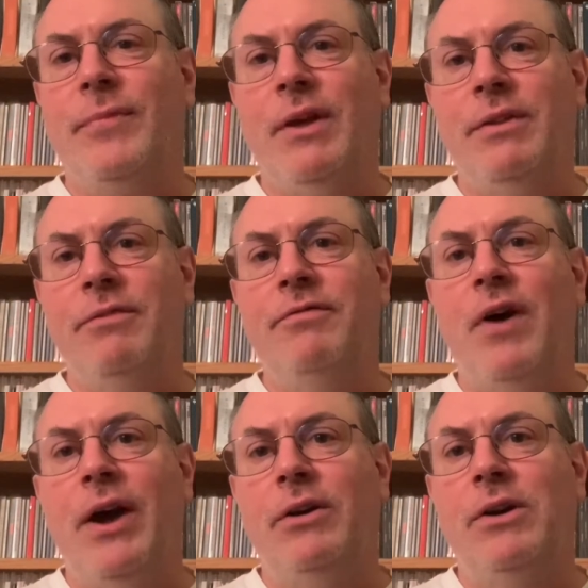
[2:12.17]

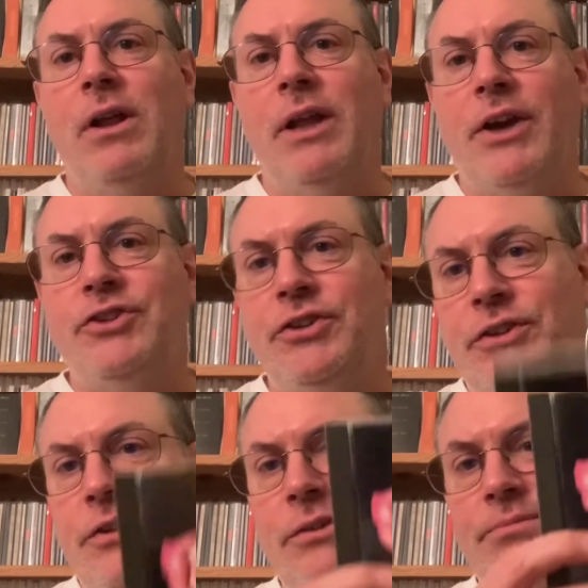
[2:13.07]
vinyl
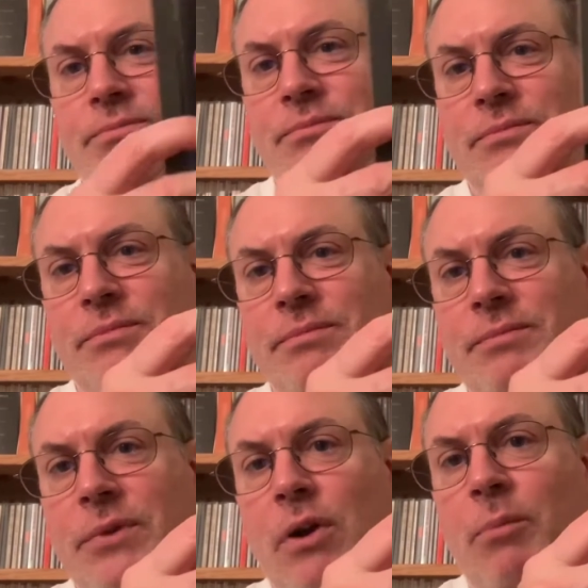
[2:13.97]
collection, you'll
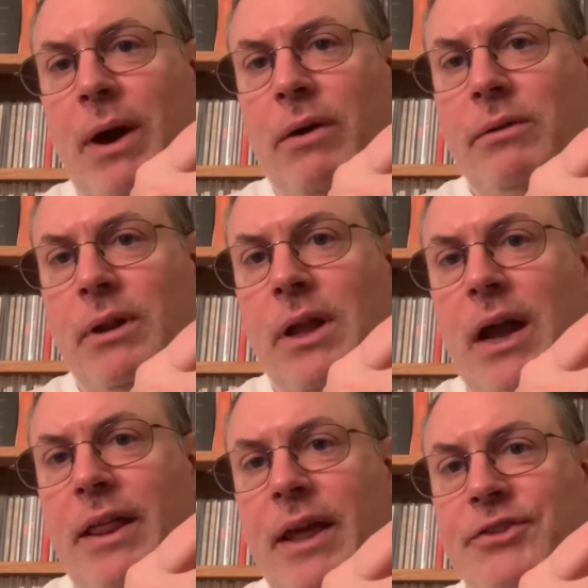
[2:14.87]
know about a lot
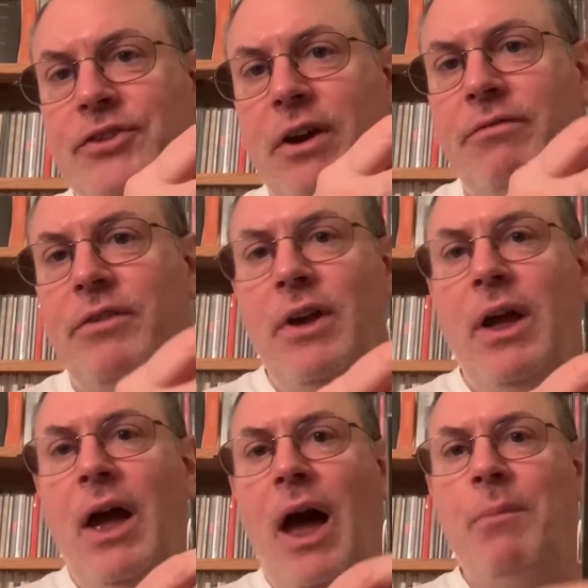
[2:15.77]
of that stuff.
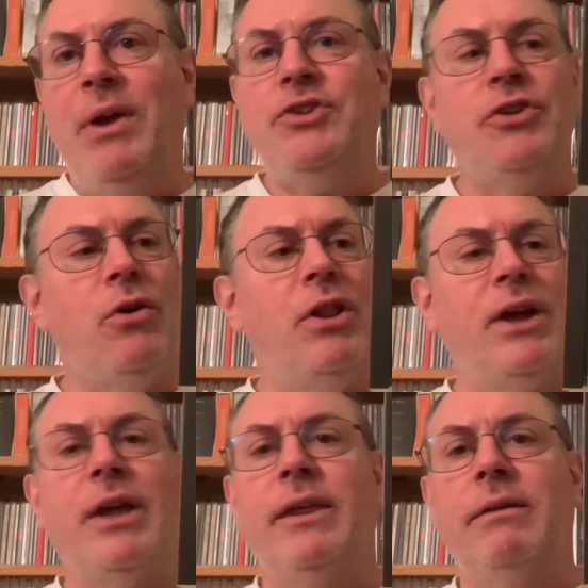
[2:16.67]
I mentioned all the
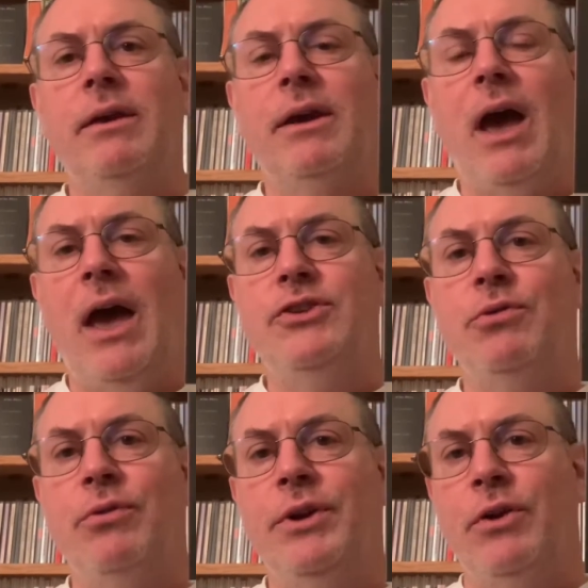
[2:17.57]
guys who
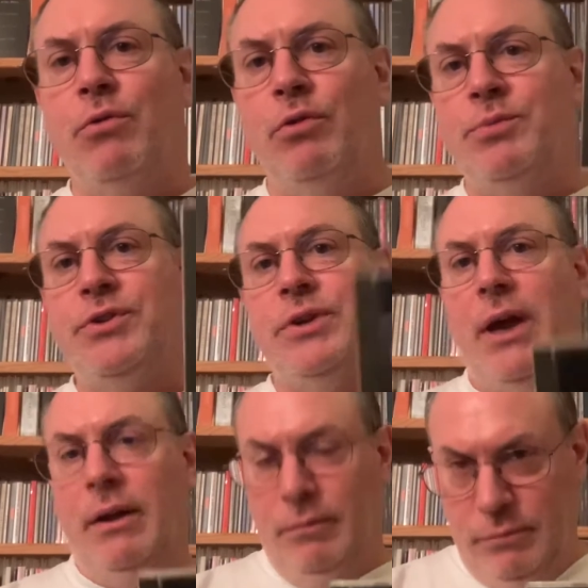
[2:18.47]
are in the groups
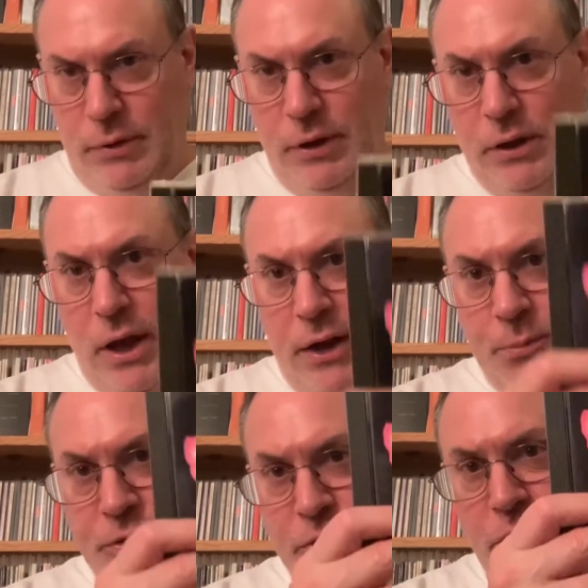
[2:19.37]
and the
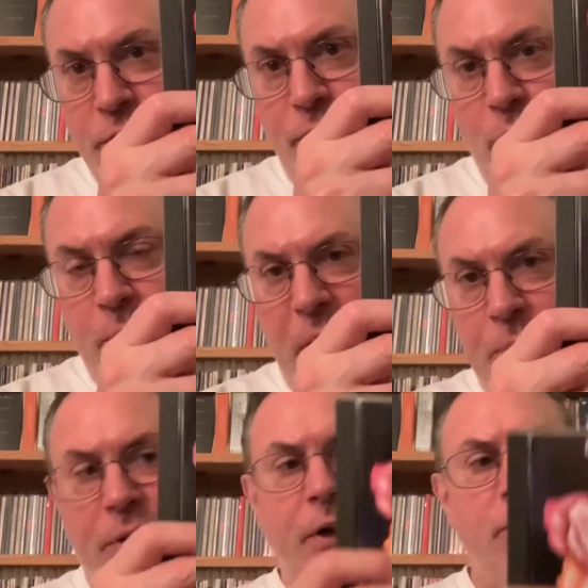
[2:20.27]
lineups. There's only four
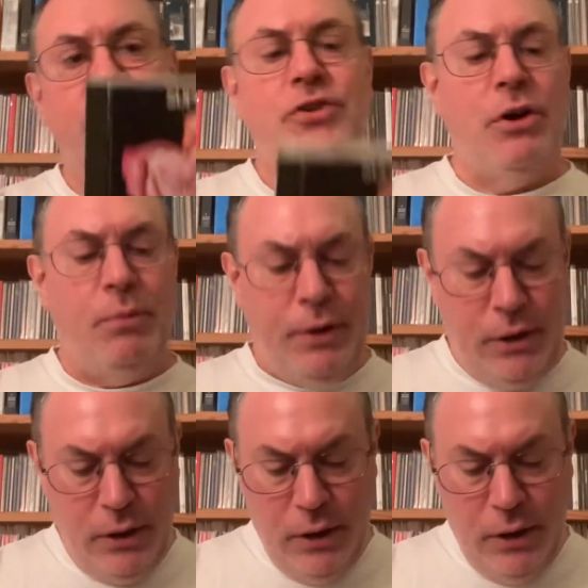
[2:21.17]
people in here. There's nobody.